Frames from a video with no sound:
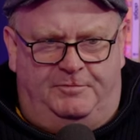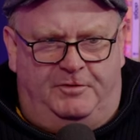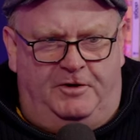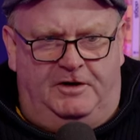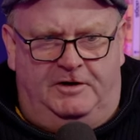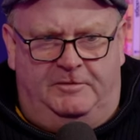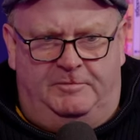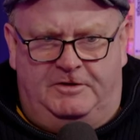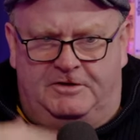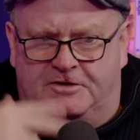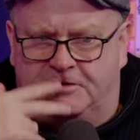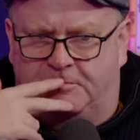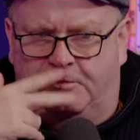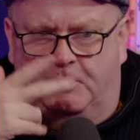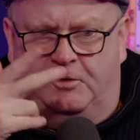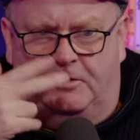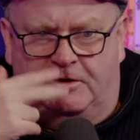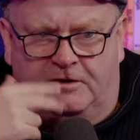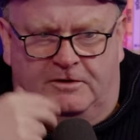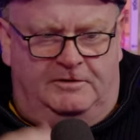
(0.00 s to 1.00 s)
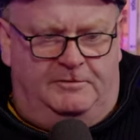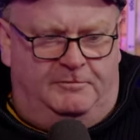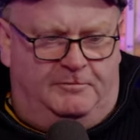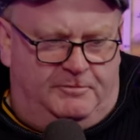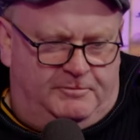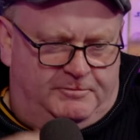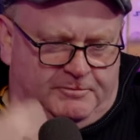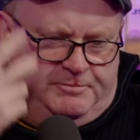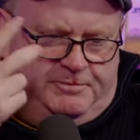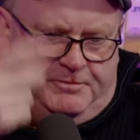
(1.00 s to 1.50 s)
probably been smoking
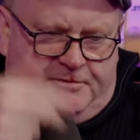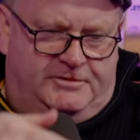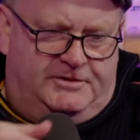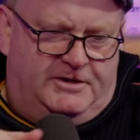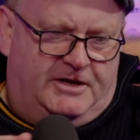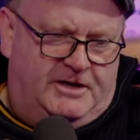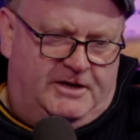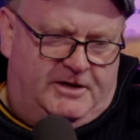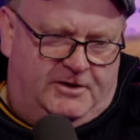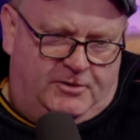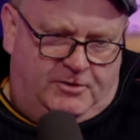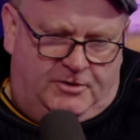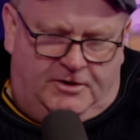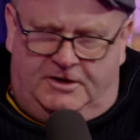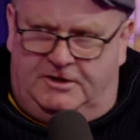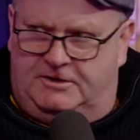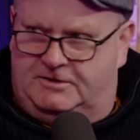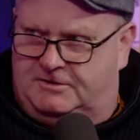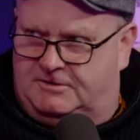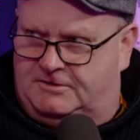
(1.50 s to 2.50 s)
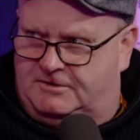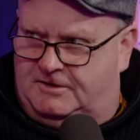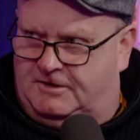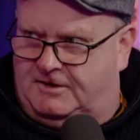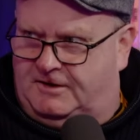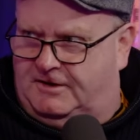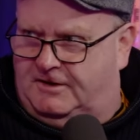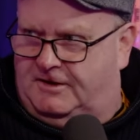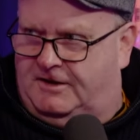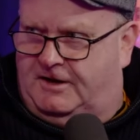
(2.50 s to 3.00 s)
them. There you go, there's
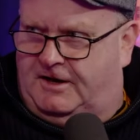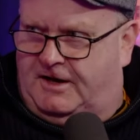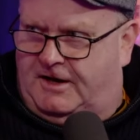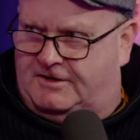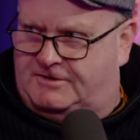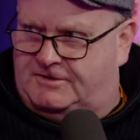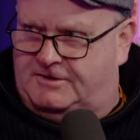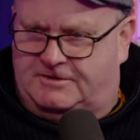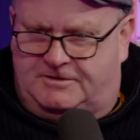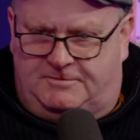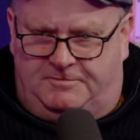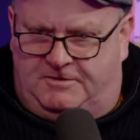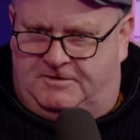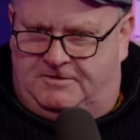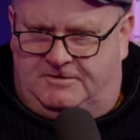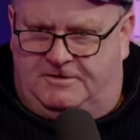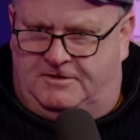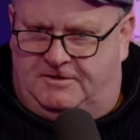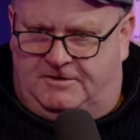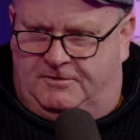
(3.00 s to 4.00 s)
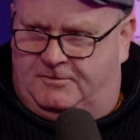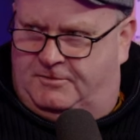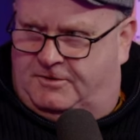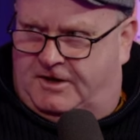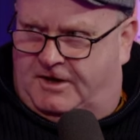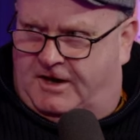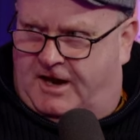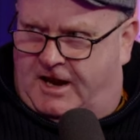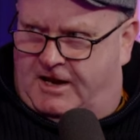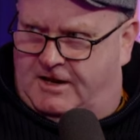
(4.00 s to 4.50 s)
your, your ashes. I mean, he's no
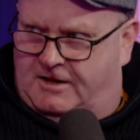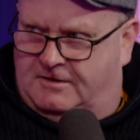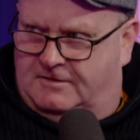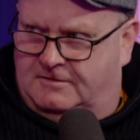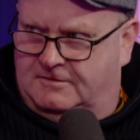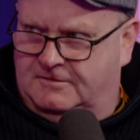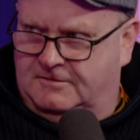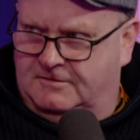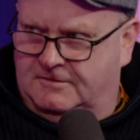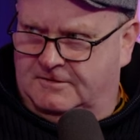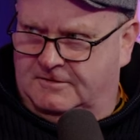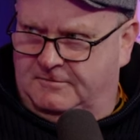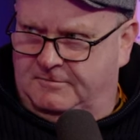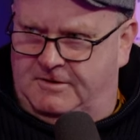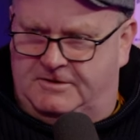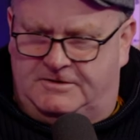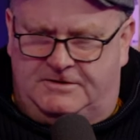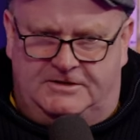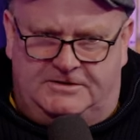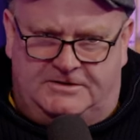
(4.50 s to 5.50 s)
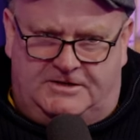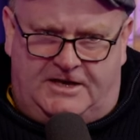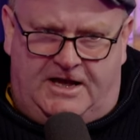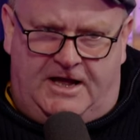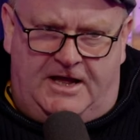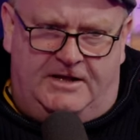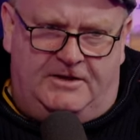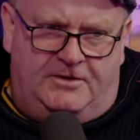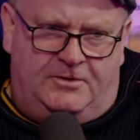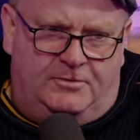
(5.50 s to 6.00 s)
done anything. I mean, it's a
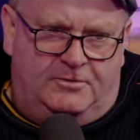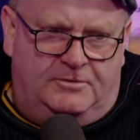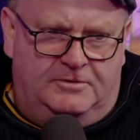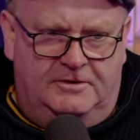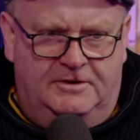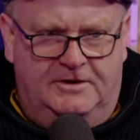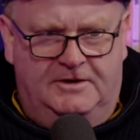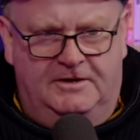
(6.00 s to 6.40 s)
scandal.